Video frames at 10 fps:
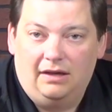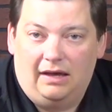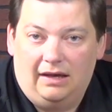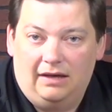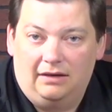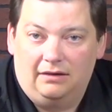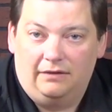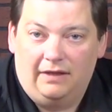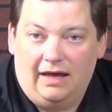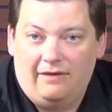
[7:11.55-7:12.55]
and
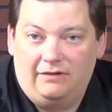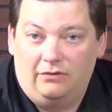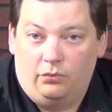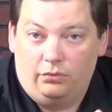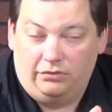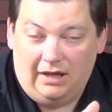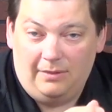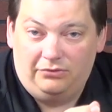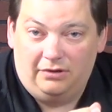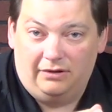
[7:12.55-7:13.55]
they have
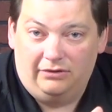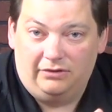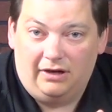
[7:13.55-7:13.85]
names to this,